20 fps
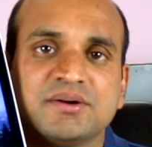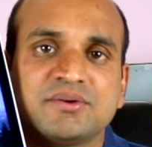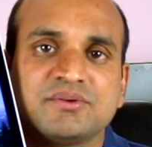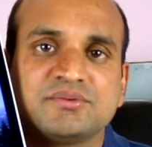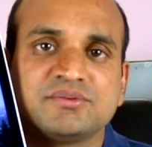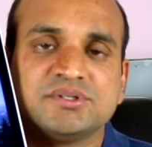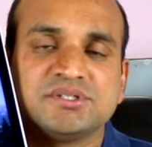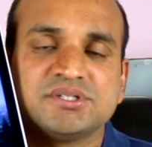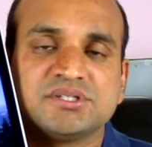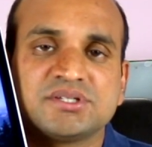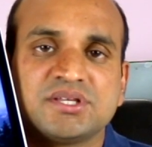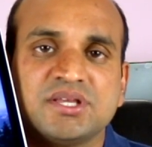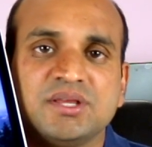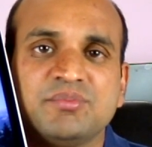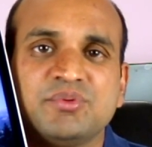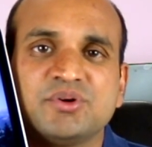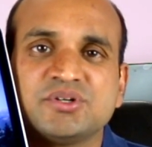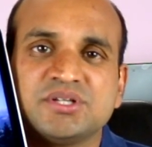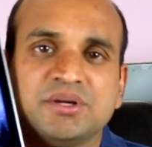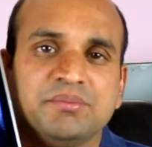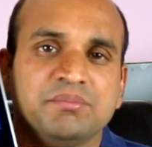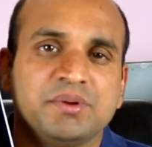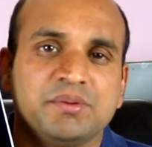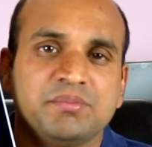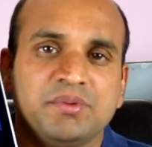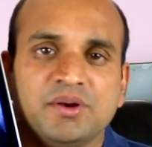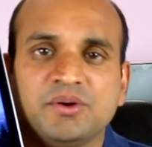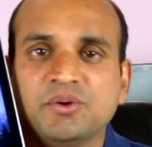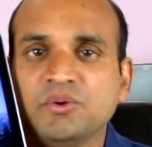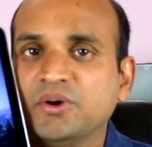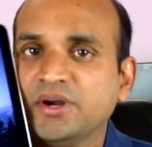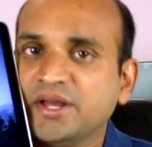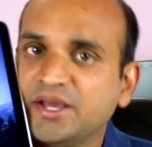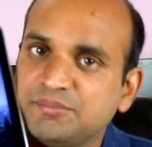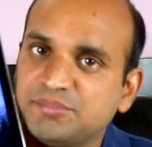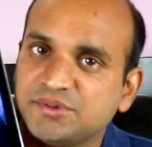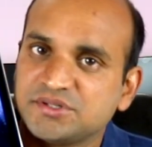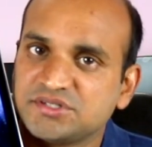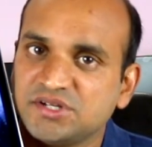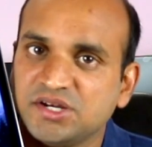switches keyboard, some people don't. I
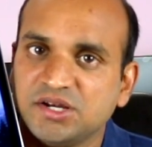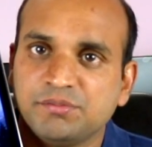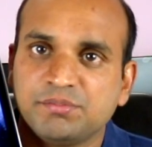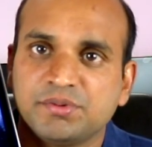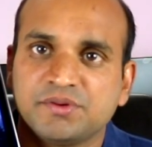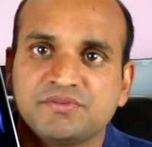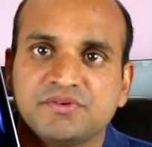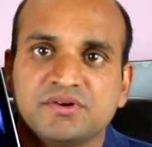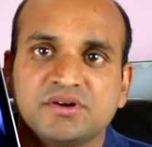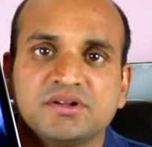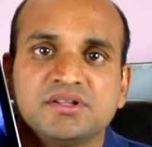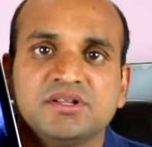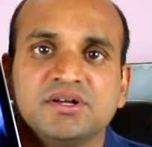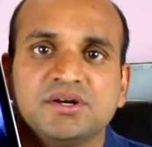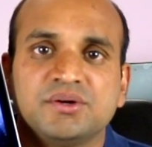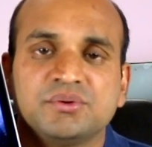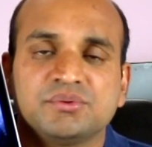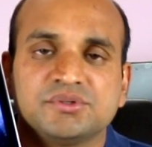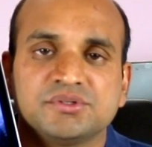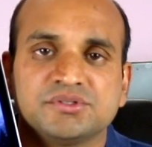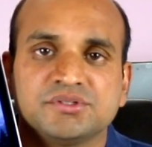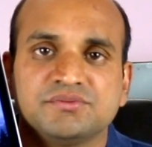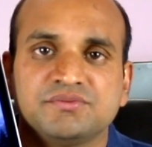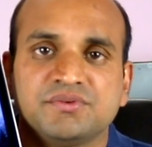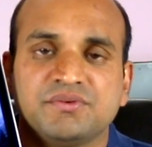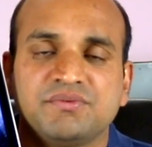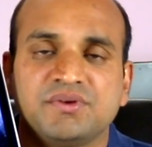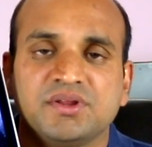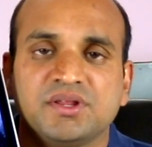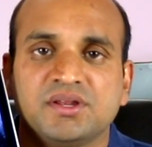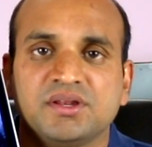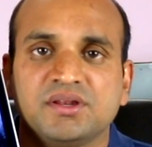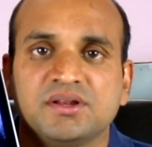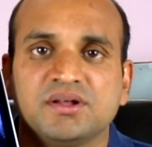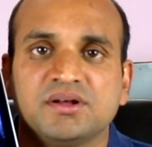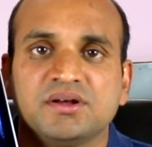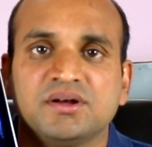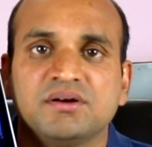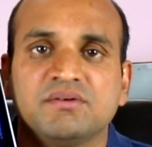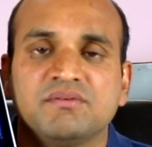personally prefer the 2015
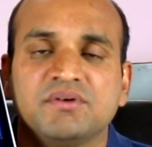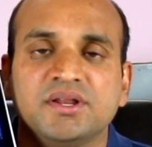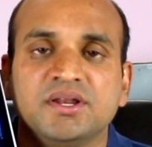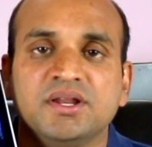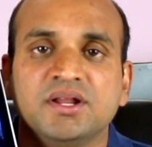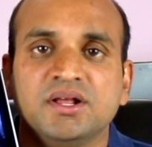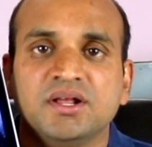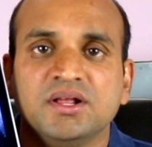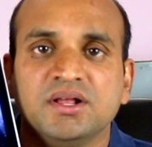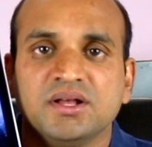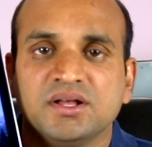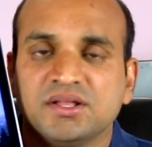one